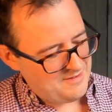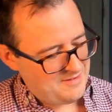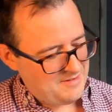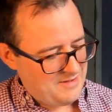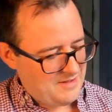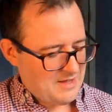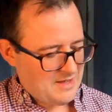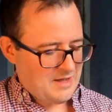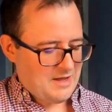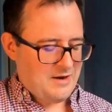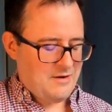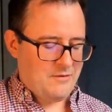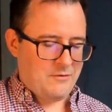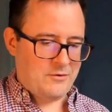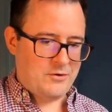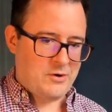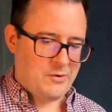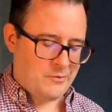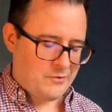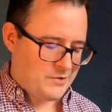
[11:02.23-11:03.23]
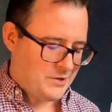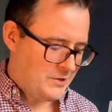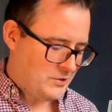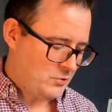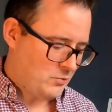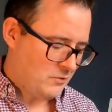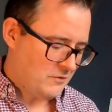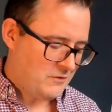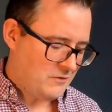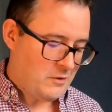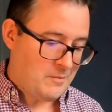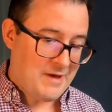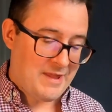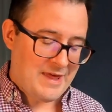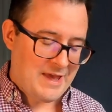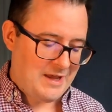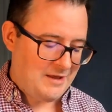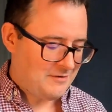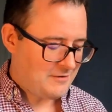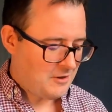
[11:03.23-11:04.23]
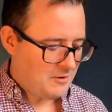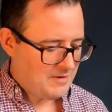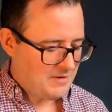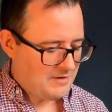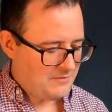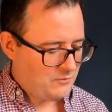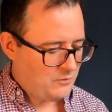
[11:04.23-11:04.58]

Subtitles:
Yeah, I'm not sure what to do about that eighth note bit.